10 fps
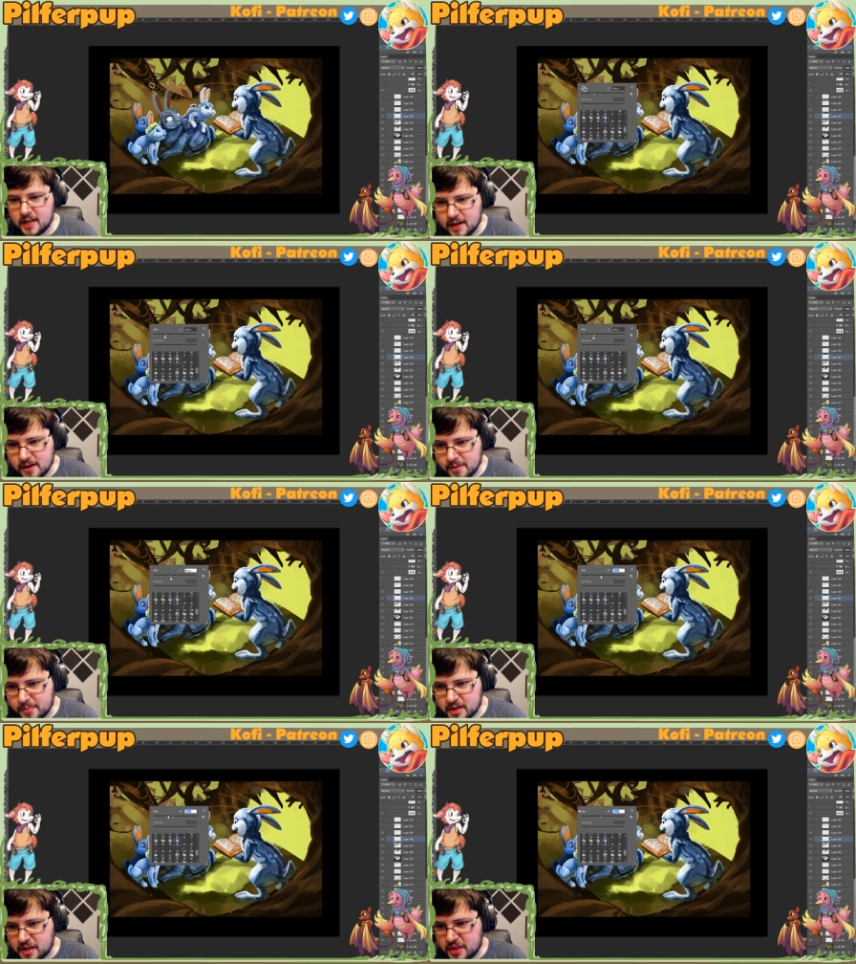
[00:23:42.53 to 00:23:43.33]

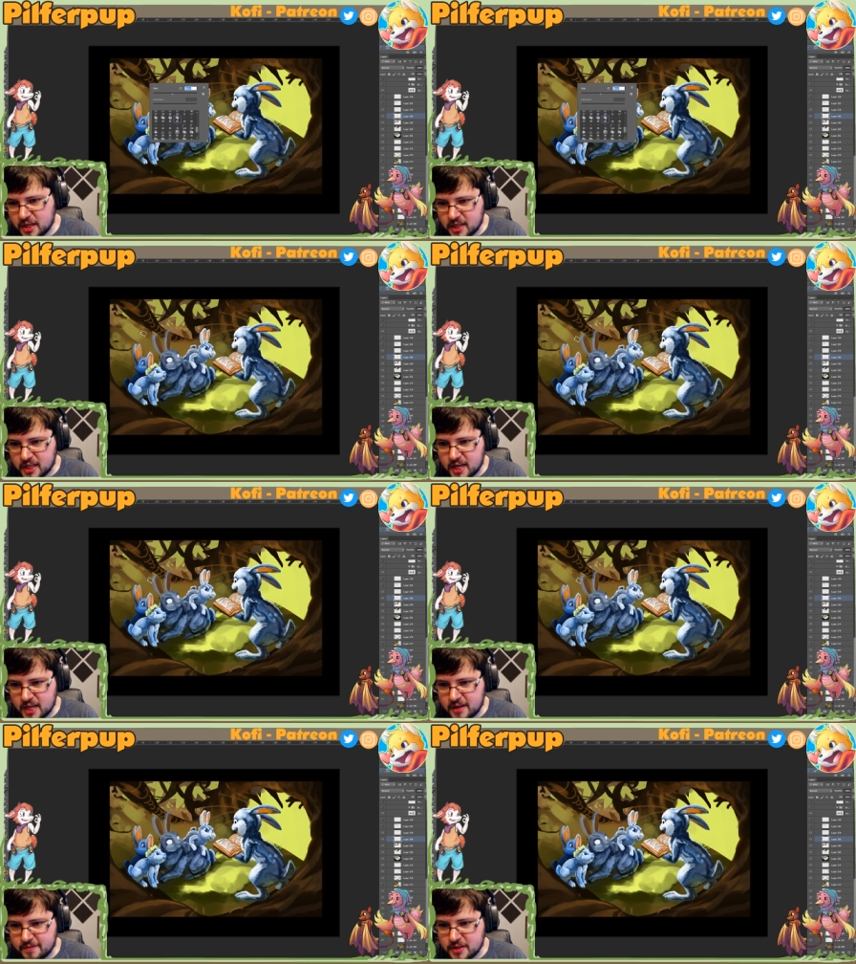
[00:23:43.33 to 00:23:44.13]
and I think he
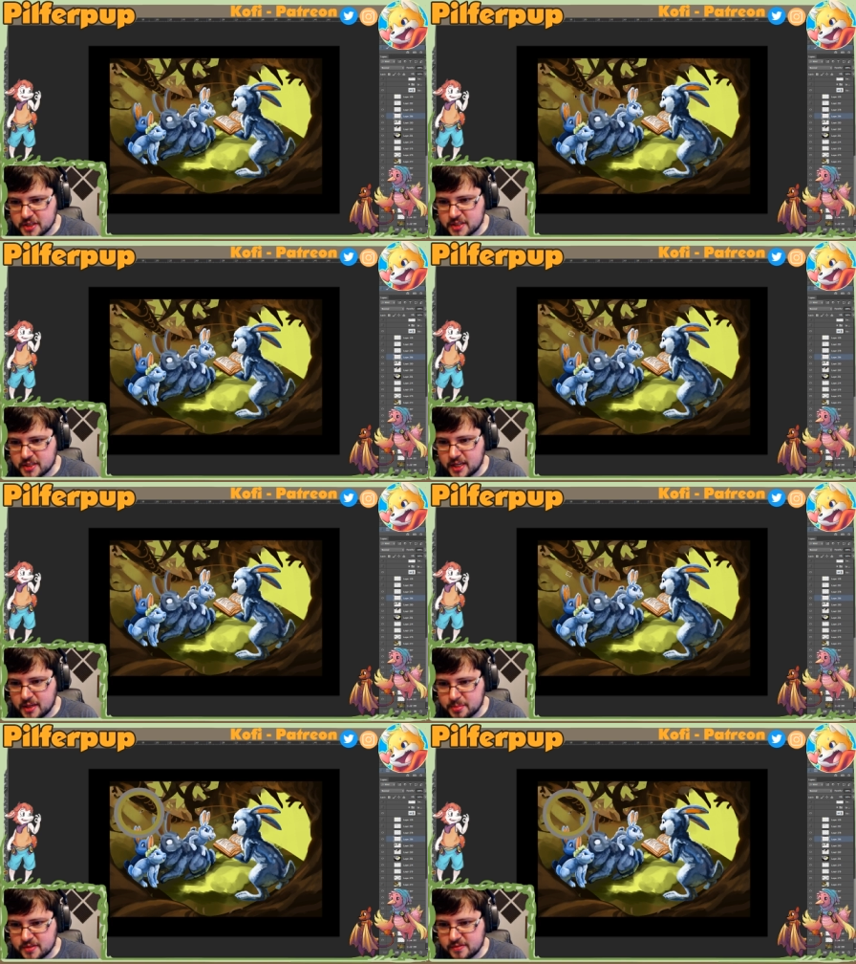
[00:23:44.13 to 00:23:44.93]
can if he just
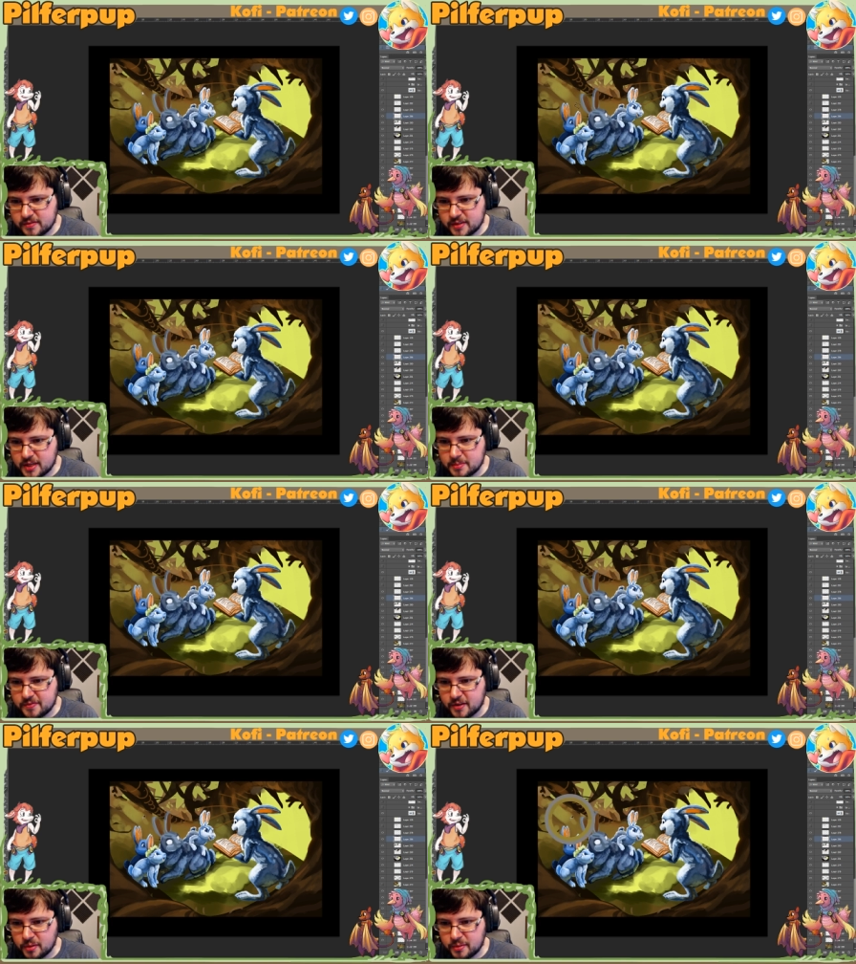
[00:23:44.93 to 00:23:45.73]
keeps
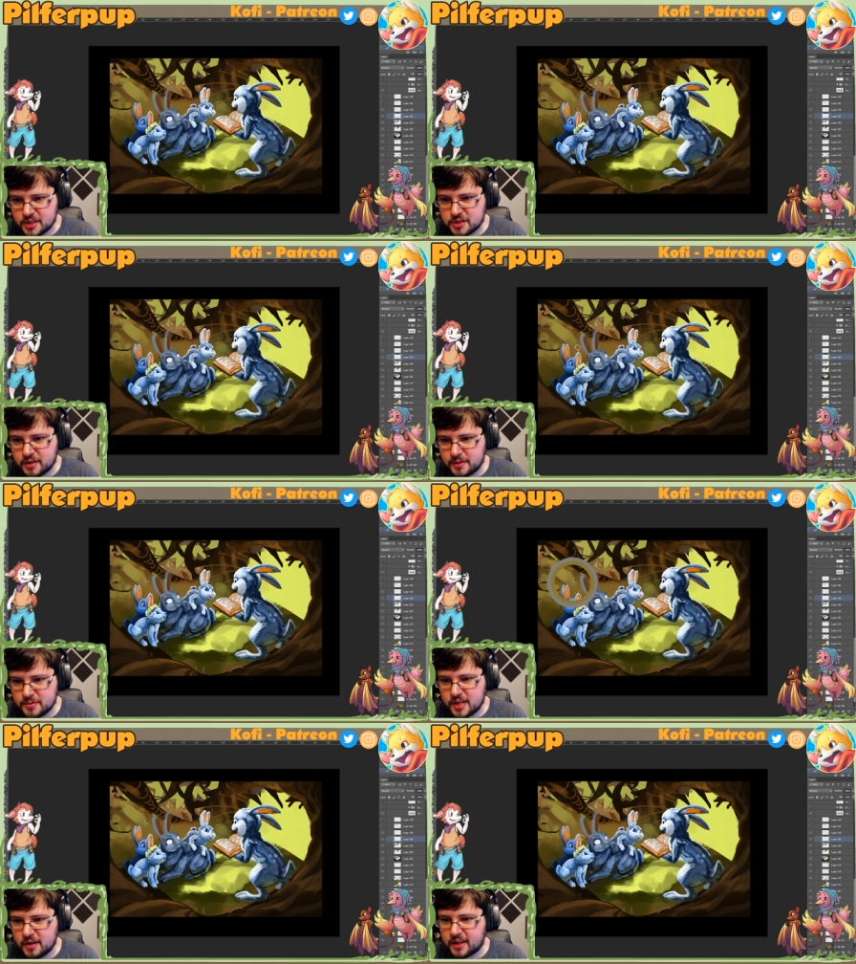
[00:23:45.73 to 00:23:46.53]
following his
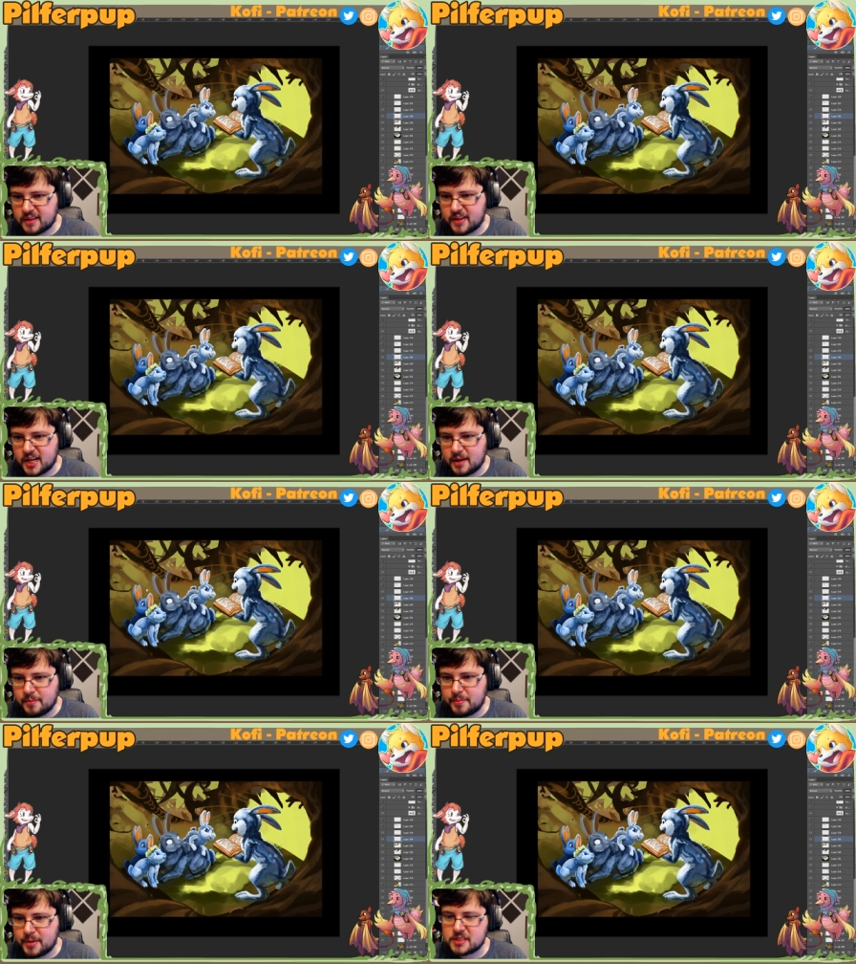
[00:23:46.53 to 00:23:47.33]
dreams without giving
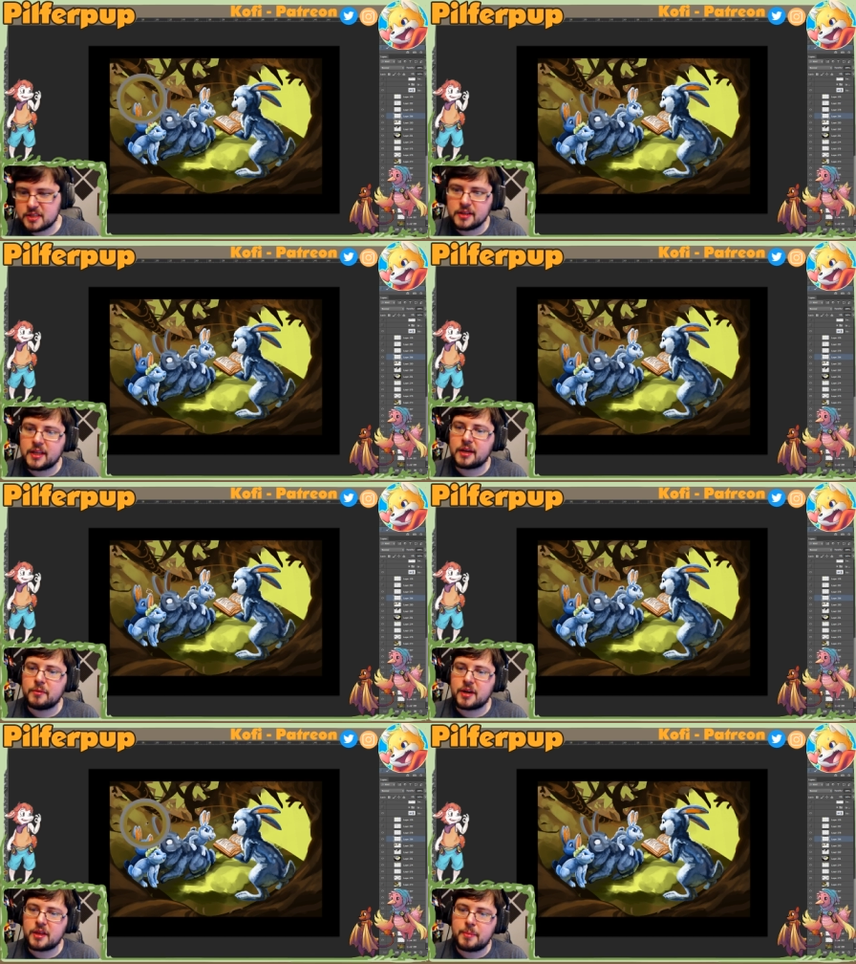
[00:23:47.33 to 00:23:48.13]
up based on like
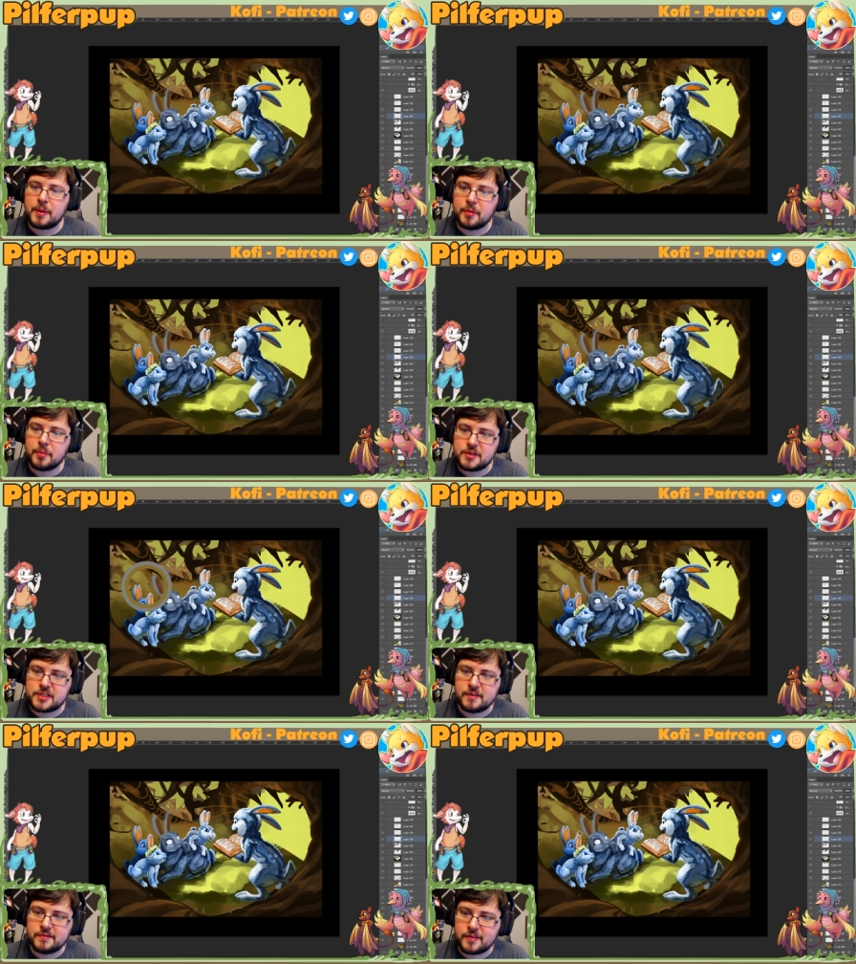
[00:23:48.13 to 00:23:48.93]
what other people
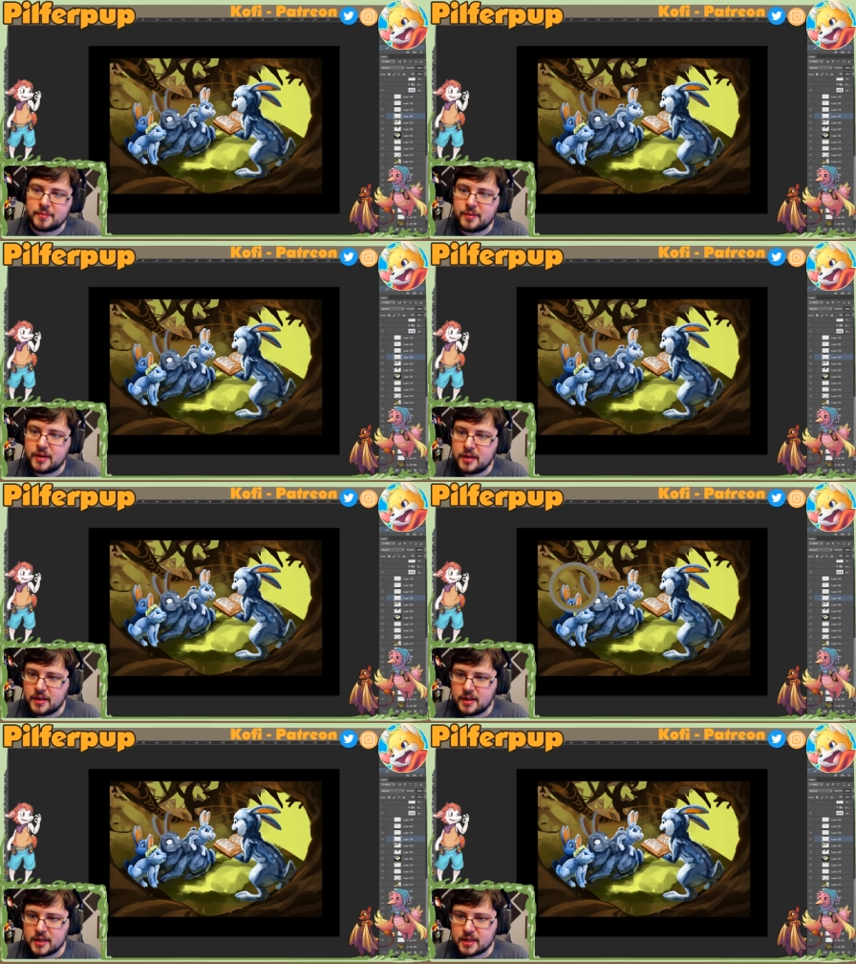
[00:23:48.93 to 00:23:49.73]
perceive of him.
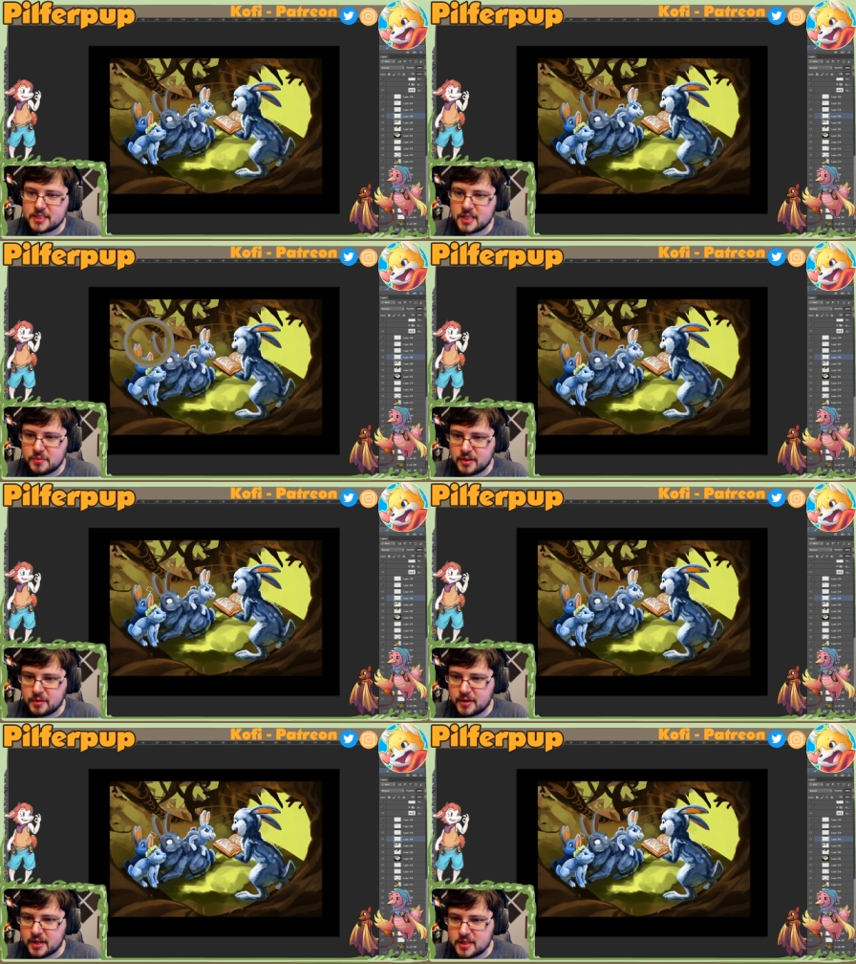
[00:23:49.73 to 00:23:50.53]
Because that's
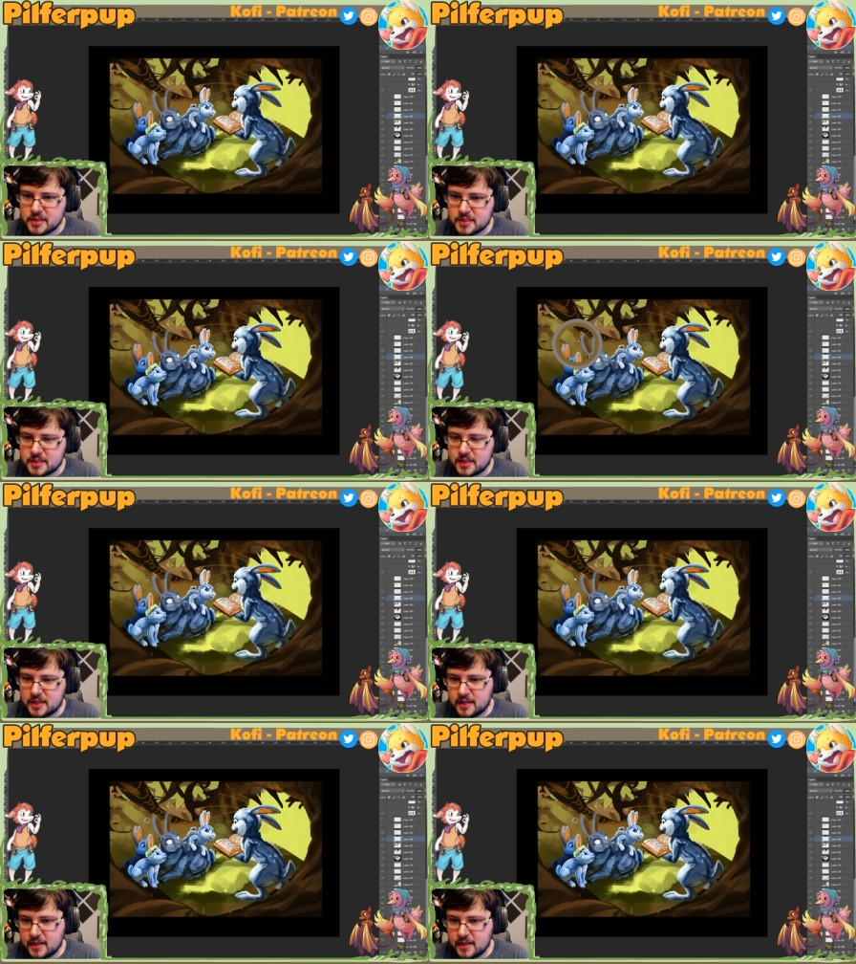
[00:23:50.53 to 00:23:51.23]
really what it is.